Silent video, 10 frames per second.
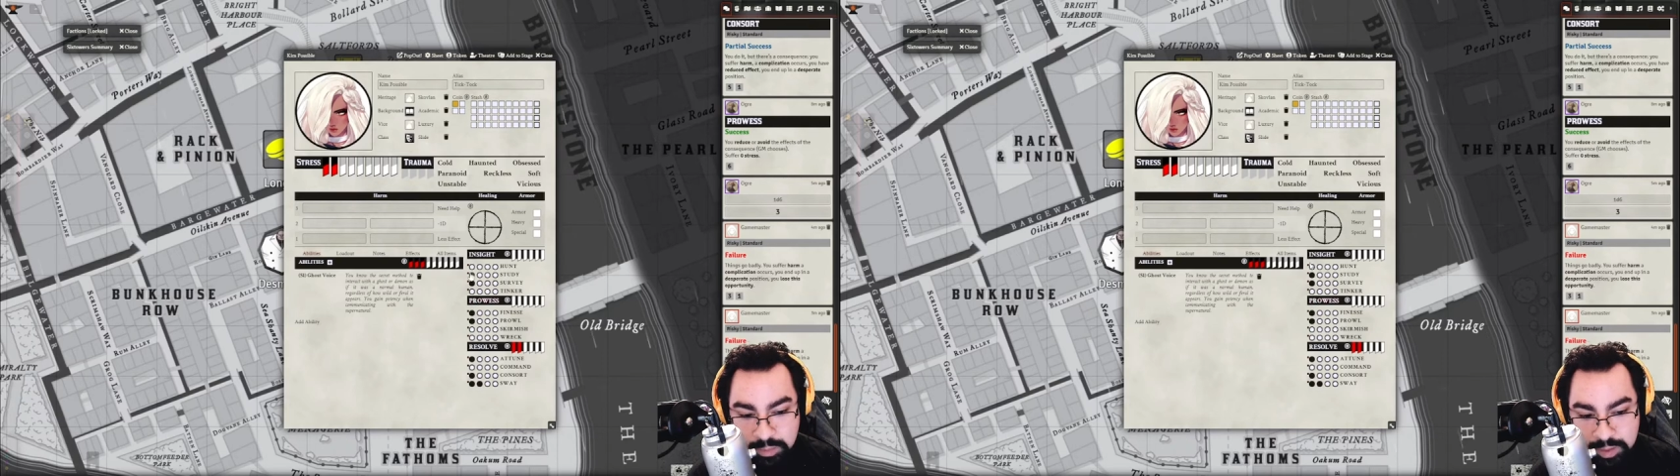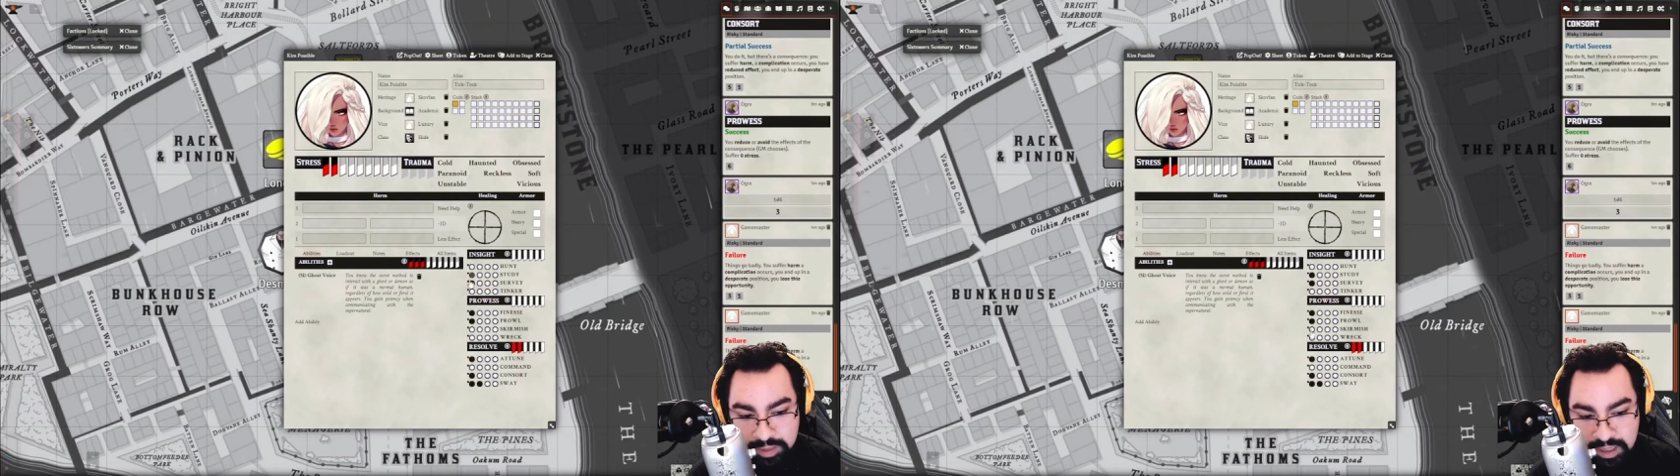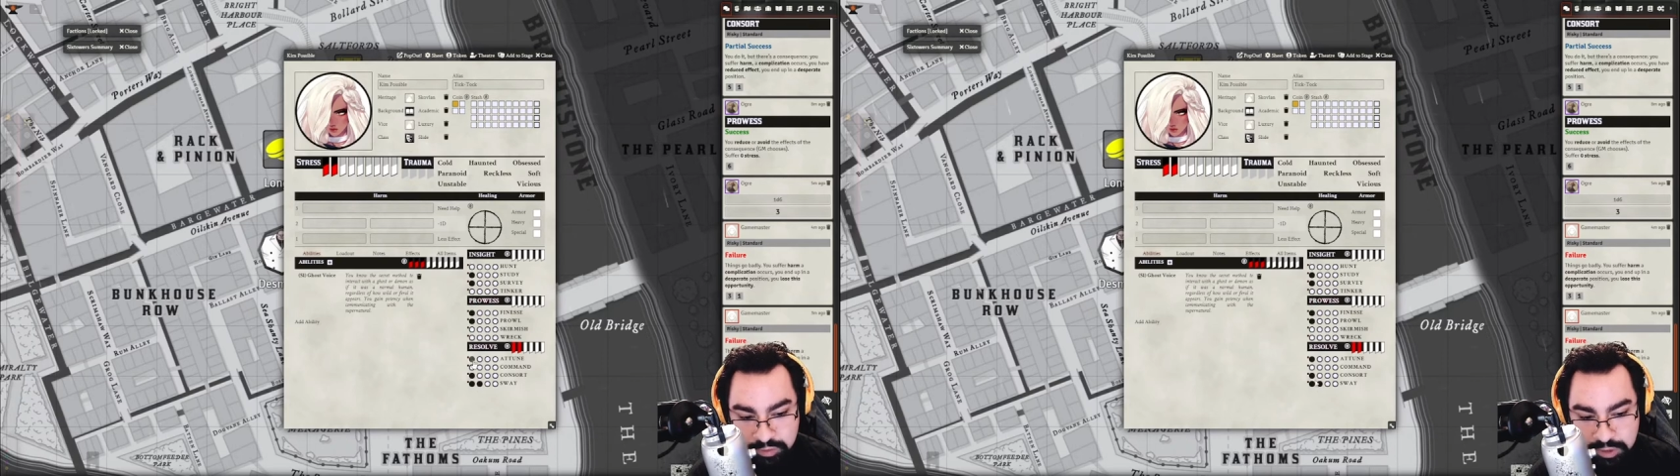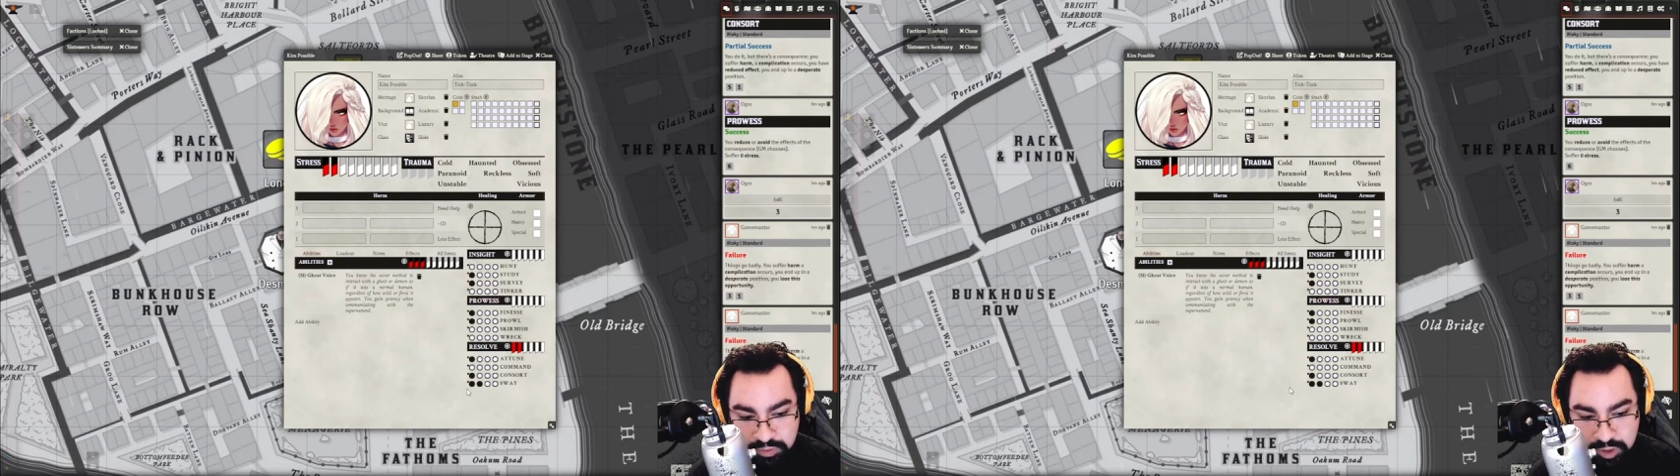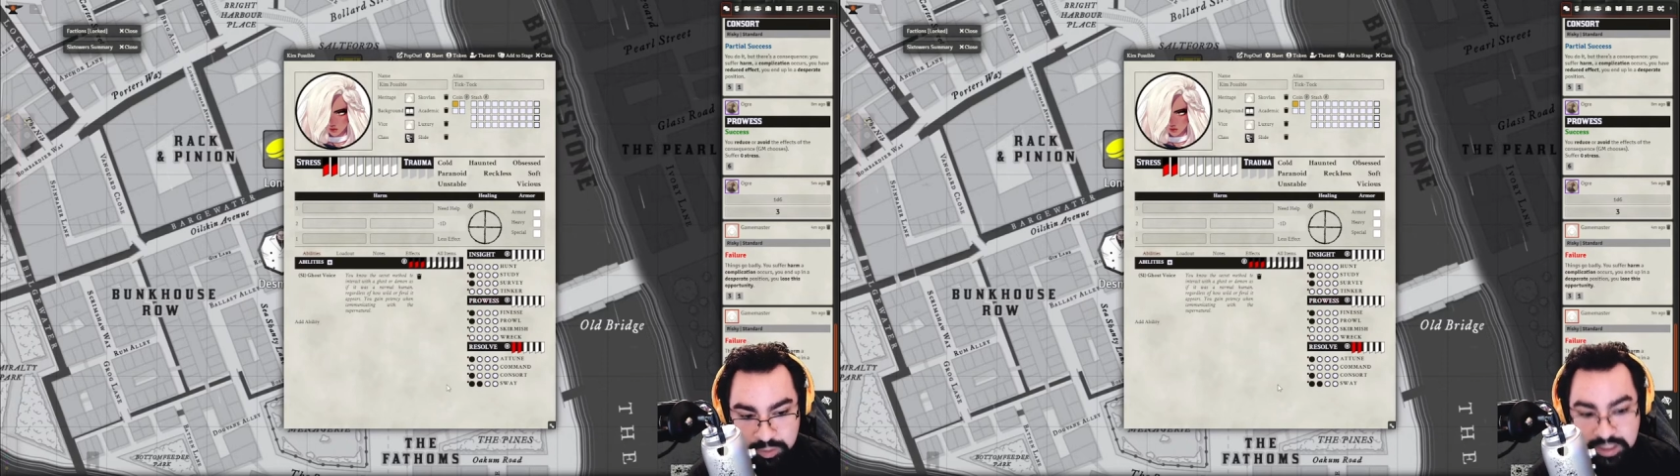one pip in that first
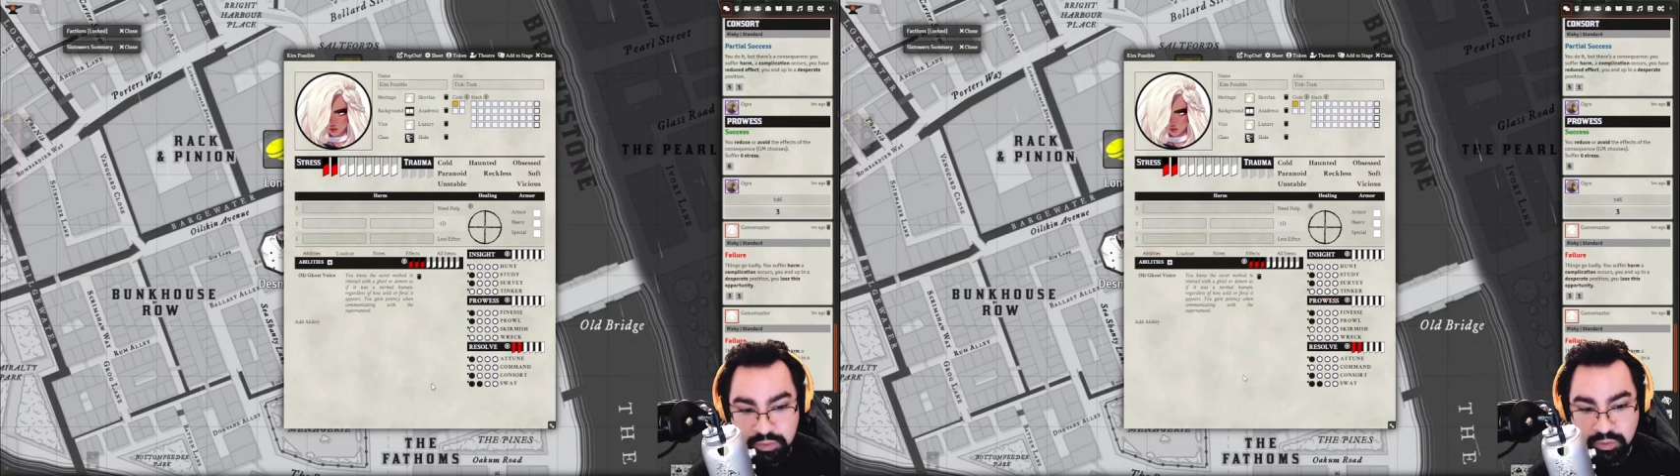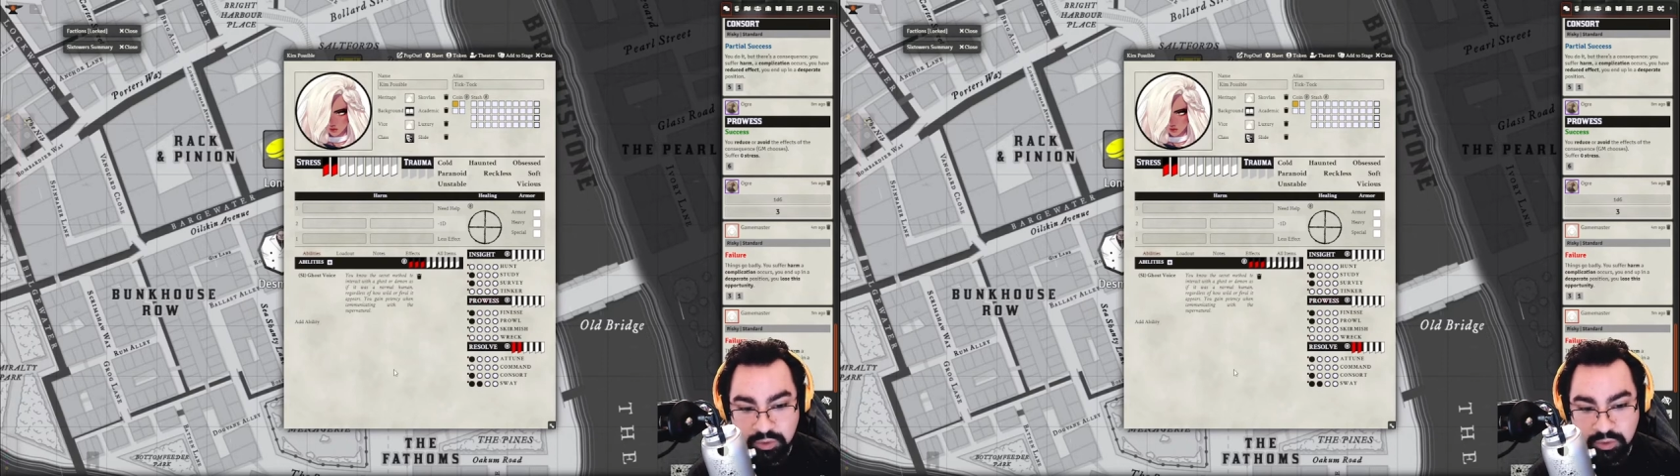row is